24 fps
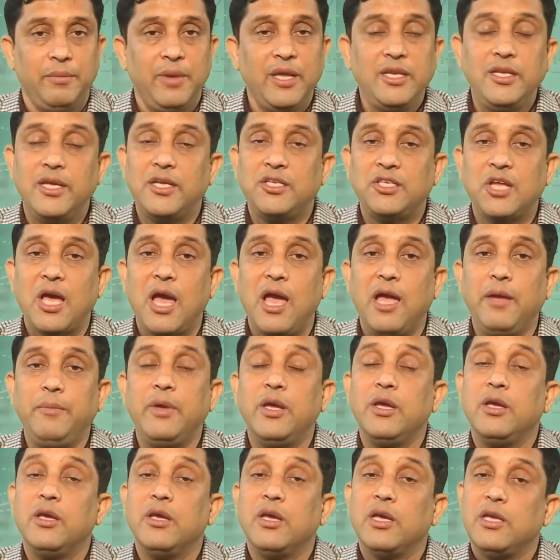Many a time
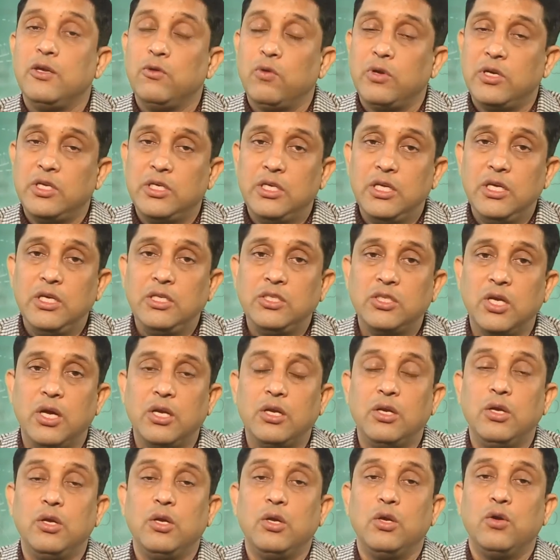your
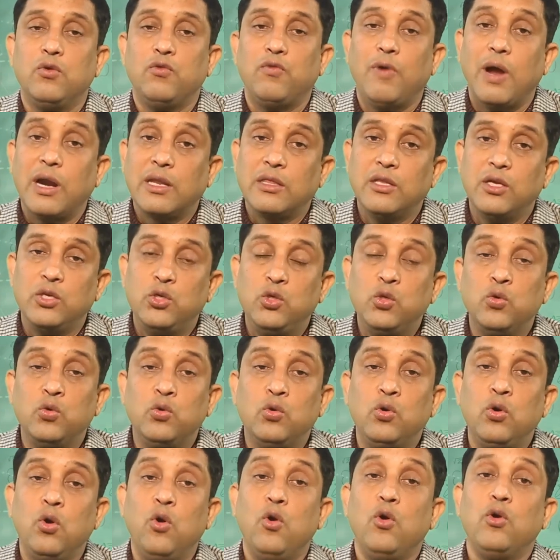teacher, what they
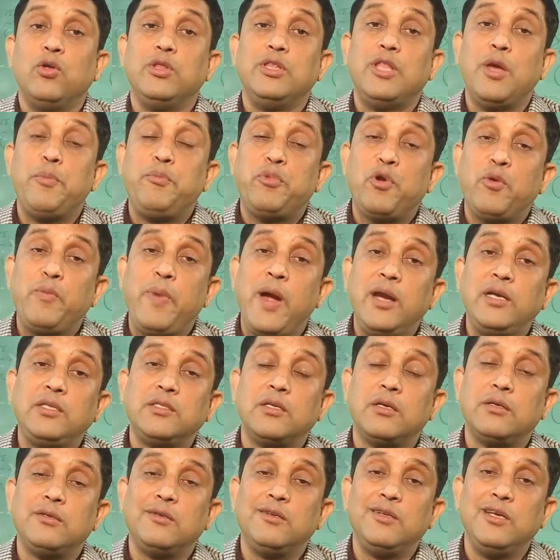do, they provide
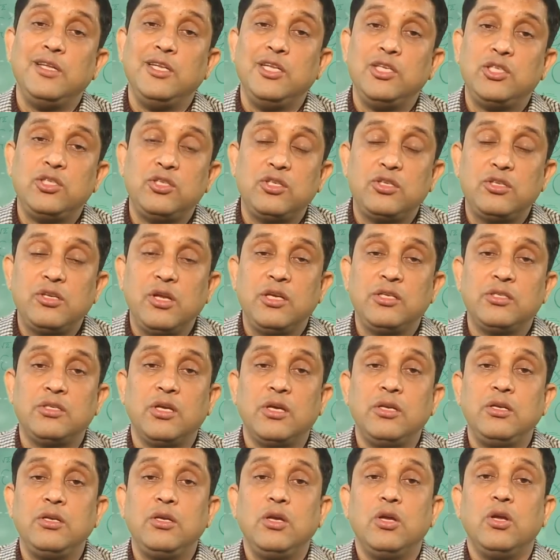certain
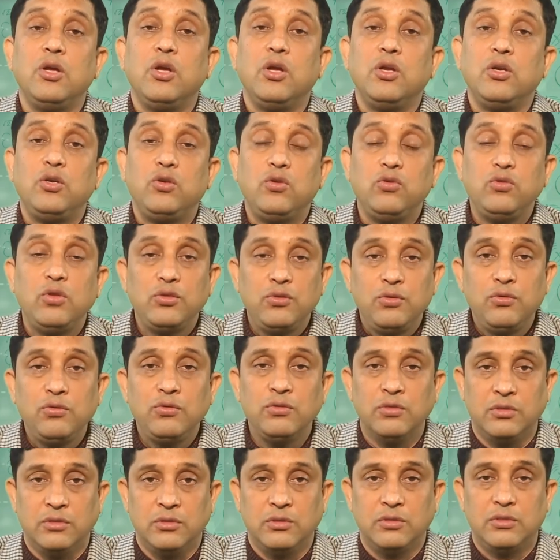instruction to the
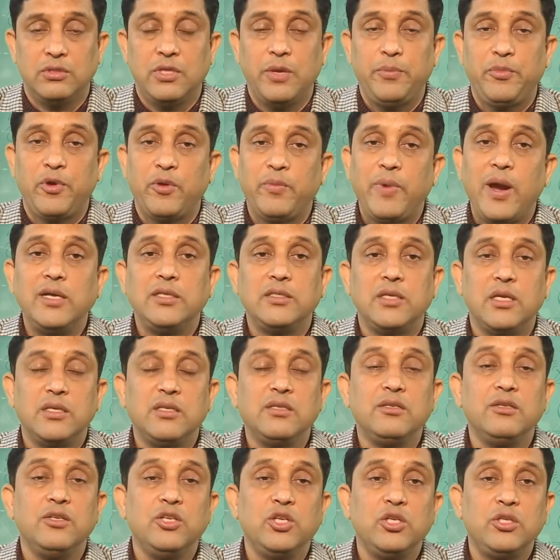students, they provide
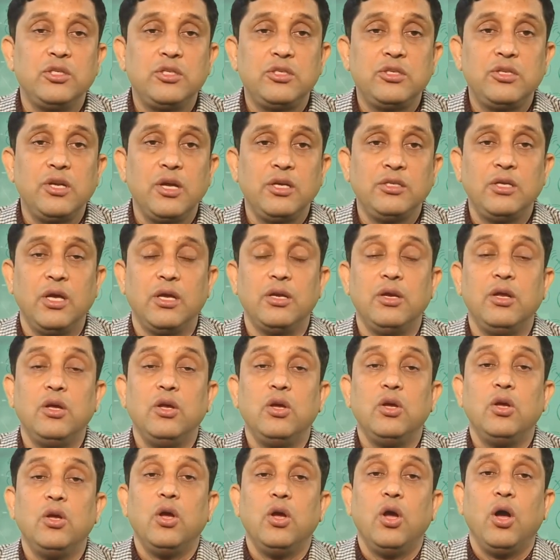certain instruction
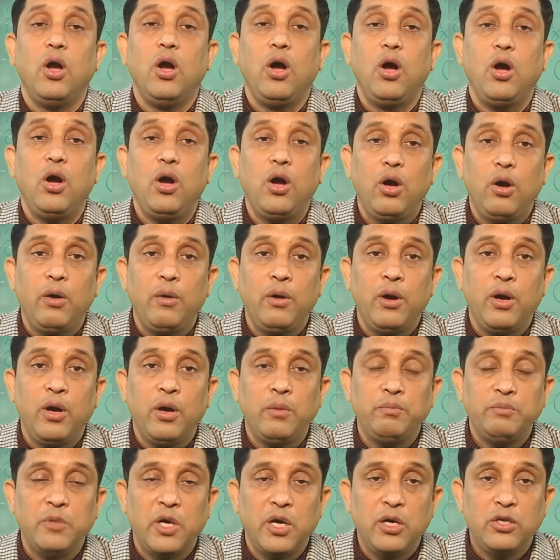
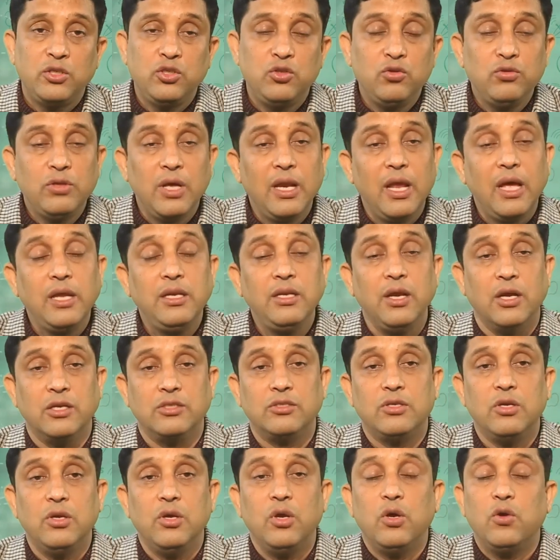to the
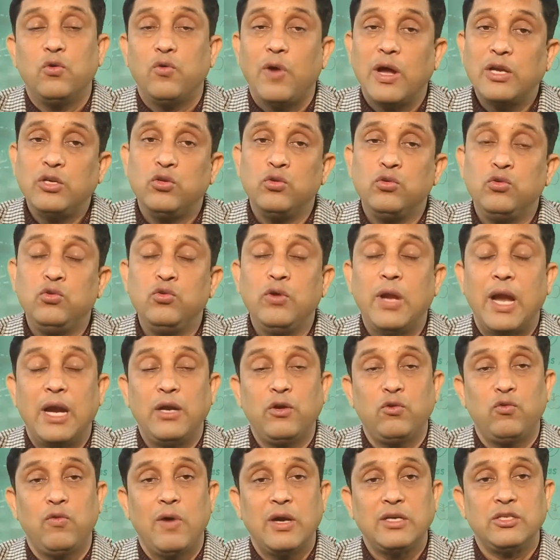learners, what to do
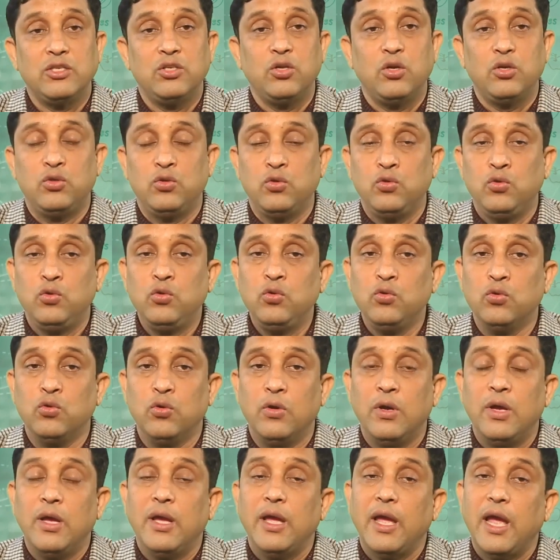and what not to do.
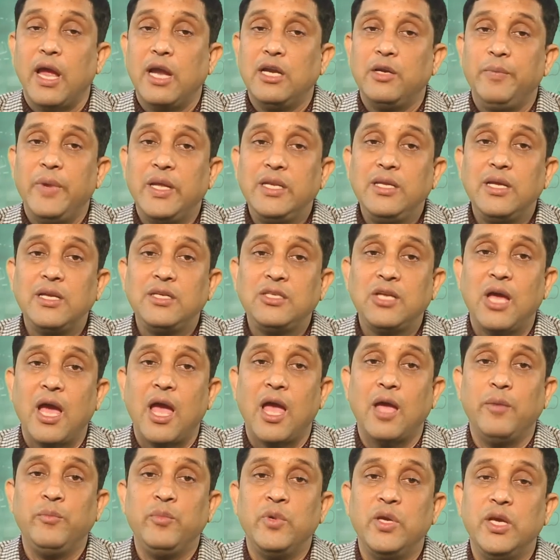And many a
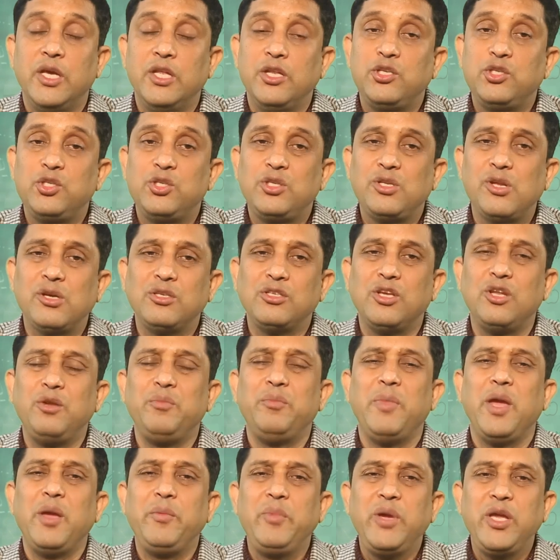time instruction
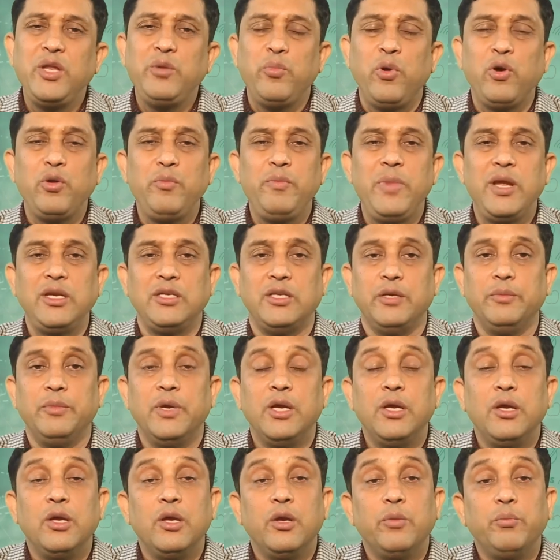may be informative,
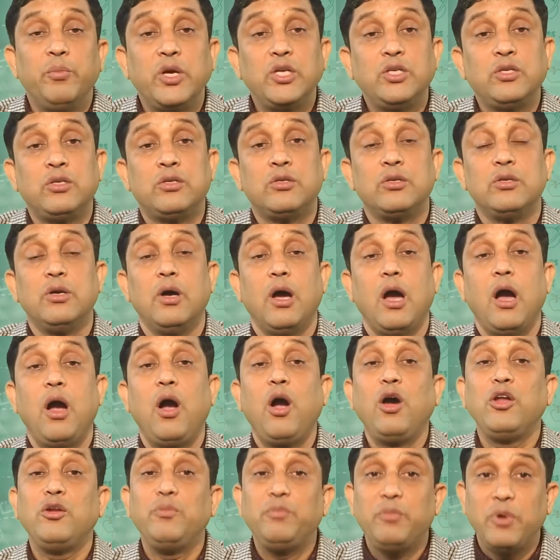but
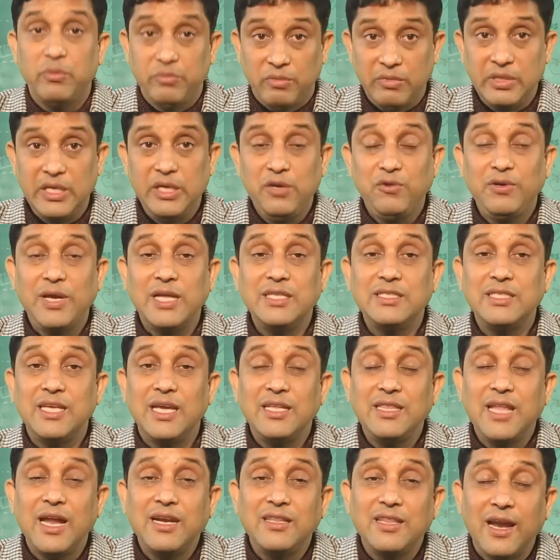or you can say
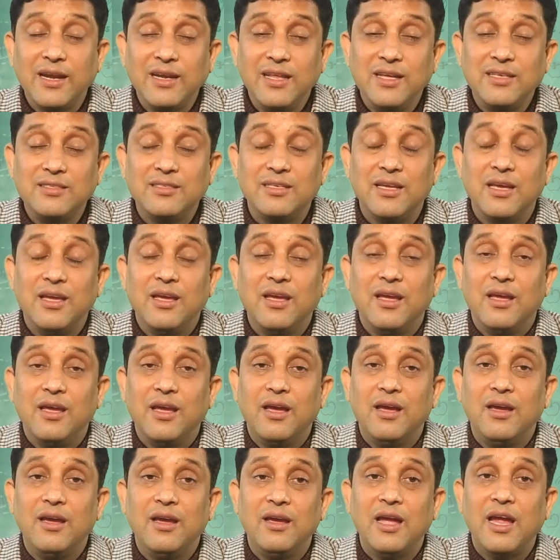that that is
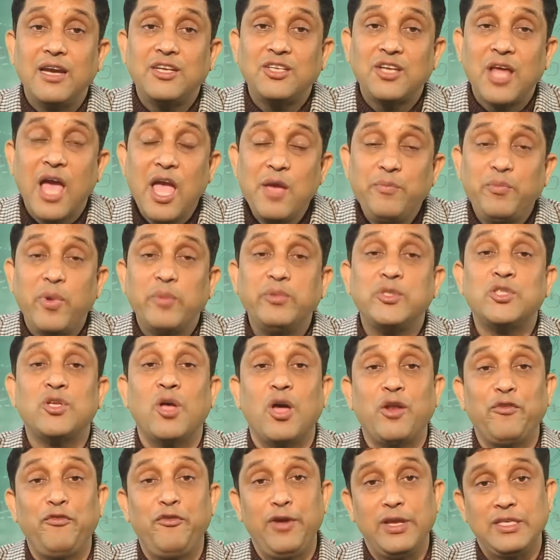a type of
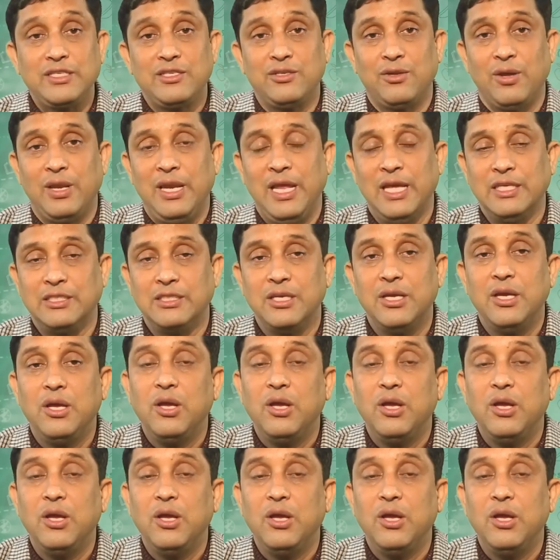surface knowledge.